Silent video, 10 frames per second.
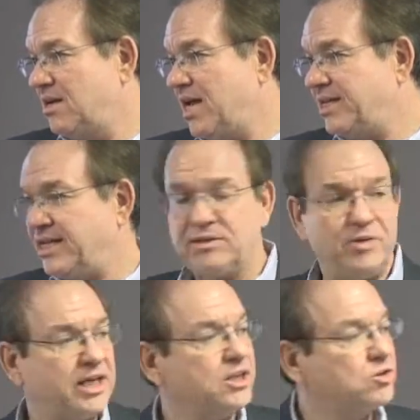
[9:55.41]
And yet
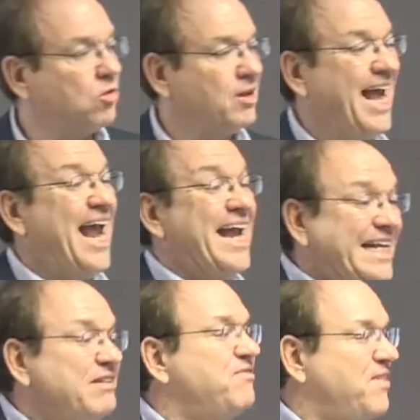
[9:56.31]
we control
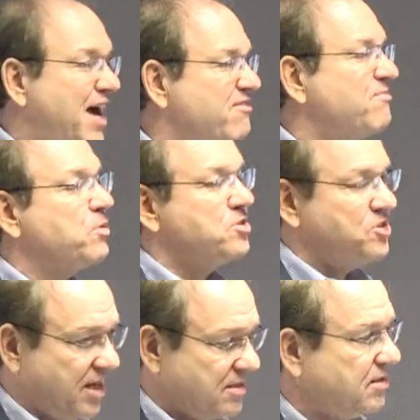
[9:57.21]

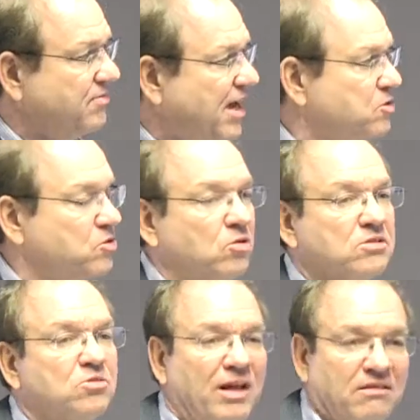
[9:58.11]
85% of
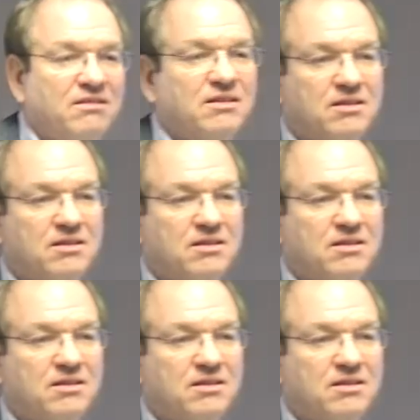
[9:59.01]
household wealth.